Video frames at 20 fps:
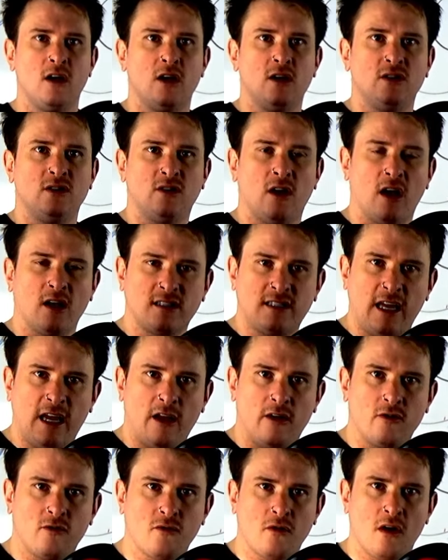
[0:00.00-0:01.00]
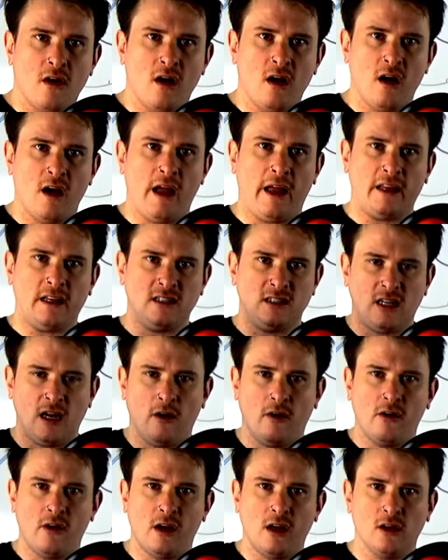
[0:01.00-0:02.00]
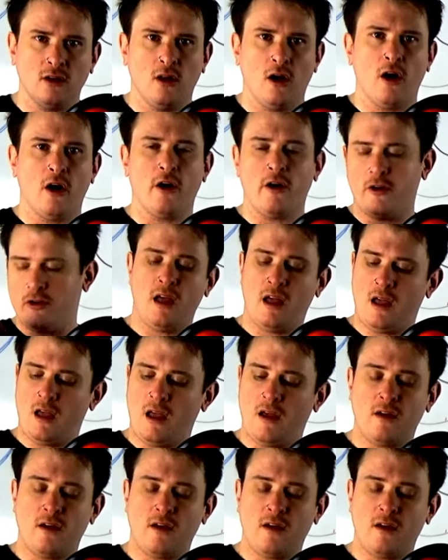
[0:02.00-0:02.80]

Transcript: Zoxandra and Darian Large.